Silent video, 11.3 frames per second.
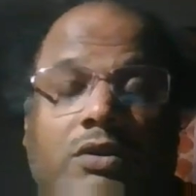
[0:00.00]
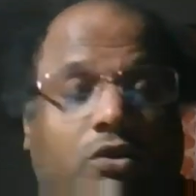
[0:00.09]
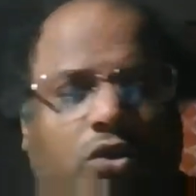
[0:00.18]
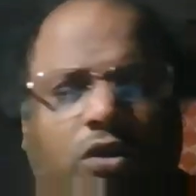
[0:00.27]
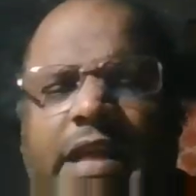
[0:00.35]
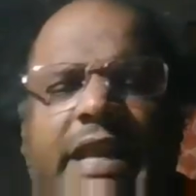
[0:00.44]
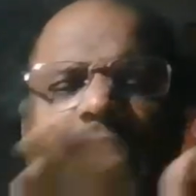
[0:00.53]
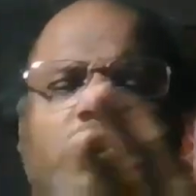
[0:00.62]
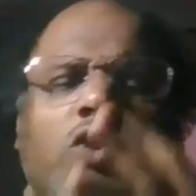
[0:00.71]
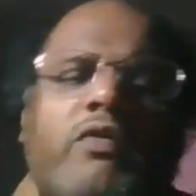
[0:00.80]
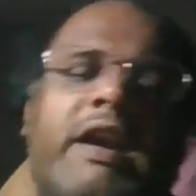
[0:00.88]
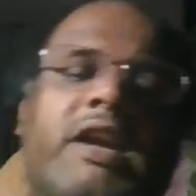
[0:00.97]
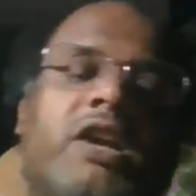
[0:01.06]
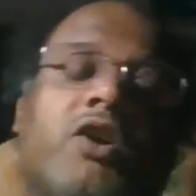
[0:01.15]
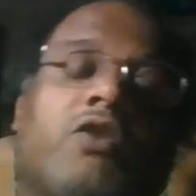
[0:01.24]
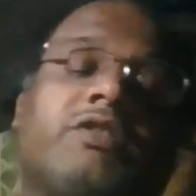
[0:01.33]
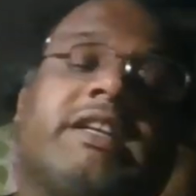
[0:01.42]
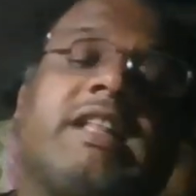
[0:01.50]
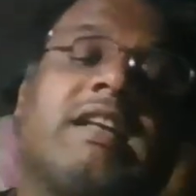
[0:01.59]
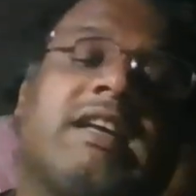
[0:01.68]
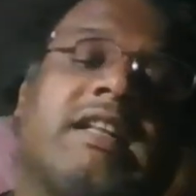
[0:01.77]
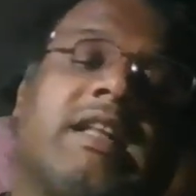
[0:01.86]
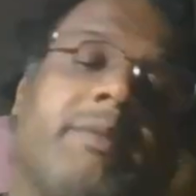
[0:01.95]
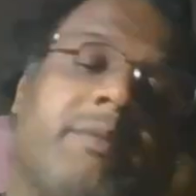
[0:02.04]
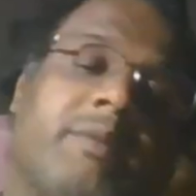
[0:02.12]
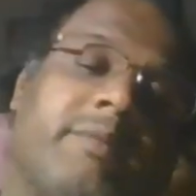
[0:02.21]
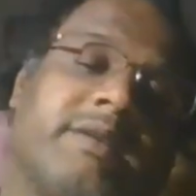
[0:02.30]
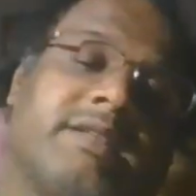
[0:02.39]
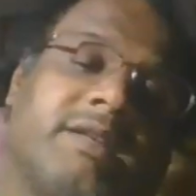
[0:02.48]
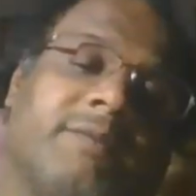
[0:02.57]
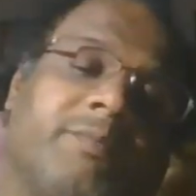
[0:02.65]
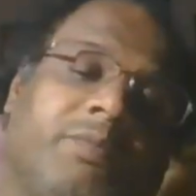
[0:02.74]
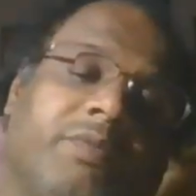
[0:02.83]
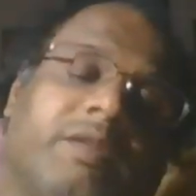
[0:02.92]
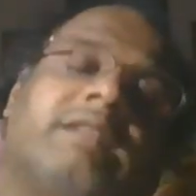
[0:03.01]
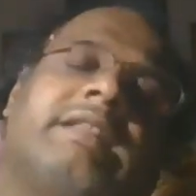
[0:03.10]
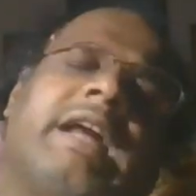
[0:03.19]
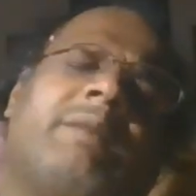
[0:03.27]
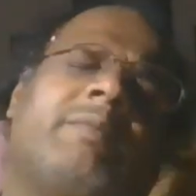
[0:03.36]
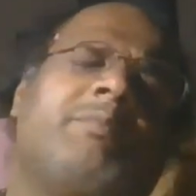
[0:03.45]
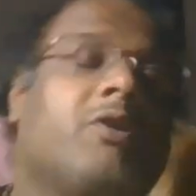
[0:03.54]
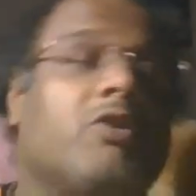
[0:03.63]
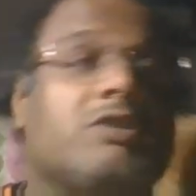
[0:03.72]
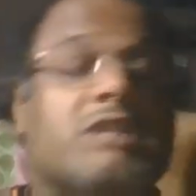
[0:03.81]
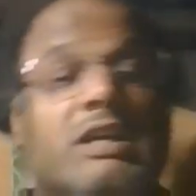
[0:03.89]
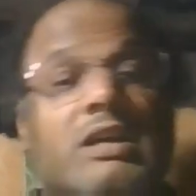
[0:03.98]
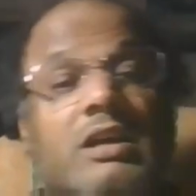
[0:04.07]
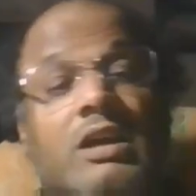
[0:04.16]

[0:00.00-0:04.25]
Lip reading: So there is no value of Sida Sada people. That because he